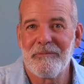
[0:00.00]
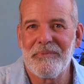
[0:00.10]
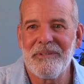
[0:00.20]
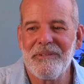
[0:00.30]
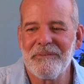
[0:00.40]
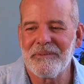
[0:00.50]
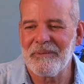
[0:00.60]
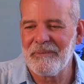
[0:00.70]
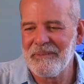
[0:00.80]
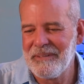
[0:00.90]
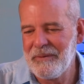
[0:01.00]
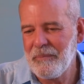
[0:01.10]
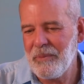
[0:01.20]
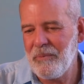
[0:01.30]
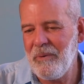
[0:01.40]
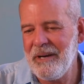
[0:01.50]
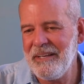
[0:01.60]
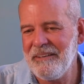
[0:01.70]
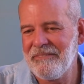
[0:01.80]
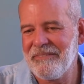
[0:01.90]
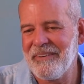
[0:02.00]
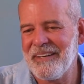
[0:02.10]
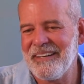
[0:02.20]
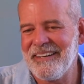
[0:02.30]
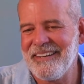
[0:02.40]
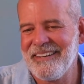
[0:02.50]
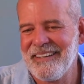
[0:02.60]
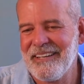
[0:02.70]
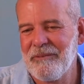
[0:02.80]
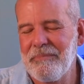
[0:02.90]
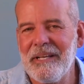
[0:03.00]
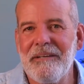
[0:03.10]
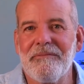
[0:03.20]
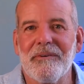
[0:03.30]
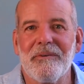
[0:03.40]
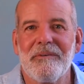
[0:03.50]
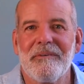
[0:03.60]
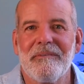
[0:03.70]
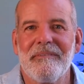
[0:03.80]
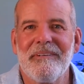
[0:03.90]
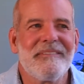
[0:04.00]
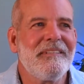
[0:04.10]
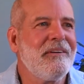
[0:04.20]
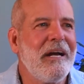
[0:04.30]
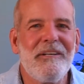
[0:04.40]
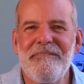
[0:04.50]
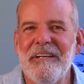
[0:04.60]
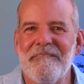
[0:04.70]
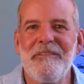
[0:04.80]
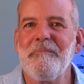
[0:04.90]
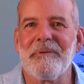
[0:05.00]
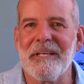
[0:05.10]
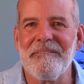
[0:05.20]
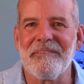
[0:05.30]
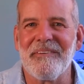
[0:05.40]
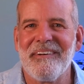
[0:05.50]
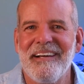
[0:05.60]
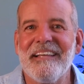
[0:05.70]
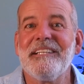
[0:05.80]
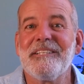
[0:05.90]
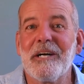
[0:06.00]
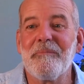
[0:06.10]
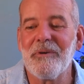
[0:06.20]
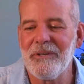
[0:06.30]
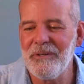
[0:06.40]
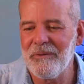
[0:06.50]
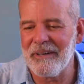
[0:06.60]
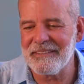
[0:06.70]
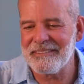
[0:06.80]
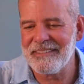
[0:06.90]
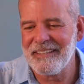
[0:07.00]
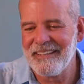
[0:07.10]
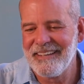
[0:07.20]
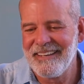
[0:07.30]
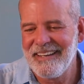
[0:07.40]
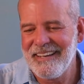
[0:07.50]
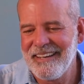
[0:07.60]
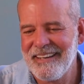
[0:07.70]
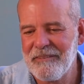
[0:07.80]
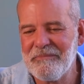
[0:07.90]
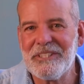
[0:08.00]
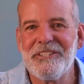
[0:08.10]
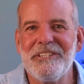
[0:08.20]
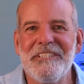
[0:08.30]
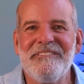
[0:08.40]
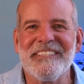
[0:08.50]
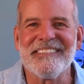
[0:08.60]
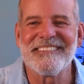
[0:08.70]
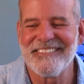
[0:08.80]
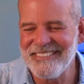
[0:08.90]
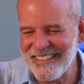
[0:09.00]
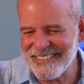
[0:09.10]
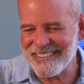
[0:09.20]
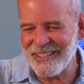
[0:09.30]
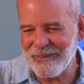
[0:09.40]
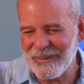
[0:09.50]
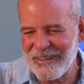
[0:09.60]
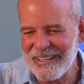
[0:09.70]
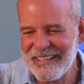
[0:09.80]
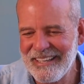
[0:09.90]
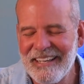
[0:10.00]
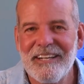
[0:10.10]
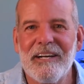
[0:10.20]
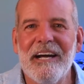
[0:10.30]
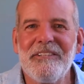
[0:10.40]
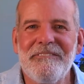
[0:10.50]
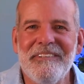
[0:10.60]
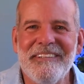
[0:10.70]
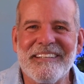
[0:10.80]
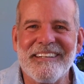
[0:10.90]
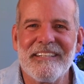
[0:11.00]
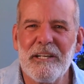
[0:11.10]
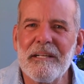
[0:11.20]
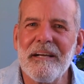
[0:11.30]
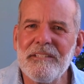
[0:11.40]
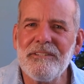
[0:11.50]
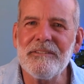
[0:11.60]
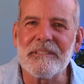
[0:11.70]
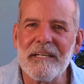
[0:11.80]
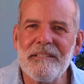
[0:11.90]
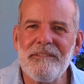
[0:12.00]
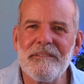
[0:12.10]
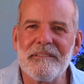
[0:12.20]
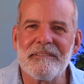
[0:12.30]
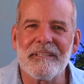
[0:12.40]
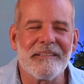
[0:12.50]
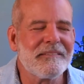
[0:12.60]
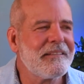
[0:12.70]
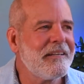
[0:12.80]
Beautiful. What if playful? Well, how are you feeling? I'm feeling playful. And then you got more nuanced. Mischievous. Oh, that's a good word. How are you feeling? How are you doing? How are you doing these days?